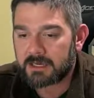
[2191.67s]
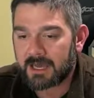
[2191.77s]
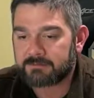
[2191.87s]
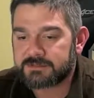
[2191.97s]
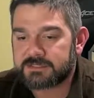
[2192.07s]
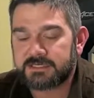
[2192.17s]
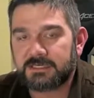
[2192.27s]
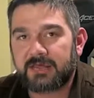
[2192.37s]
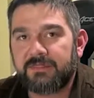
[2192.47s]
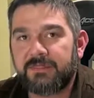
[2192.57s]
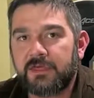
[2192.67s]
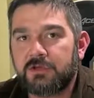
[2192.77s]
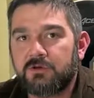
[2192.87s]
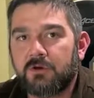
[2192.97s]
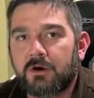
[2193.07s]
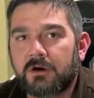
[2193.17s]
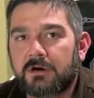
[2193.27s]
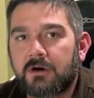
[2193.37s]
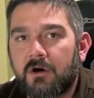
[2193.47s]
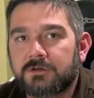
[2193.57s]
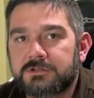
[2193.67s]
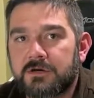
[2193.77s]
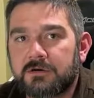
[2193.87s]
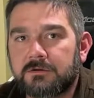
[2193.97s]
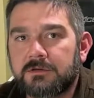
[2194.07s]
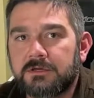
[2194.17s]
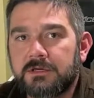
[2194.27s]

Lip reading: MC, I think you are also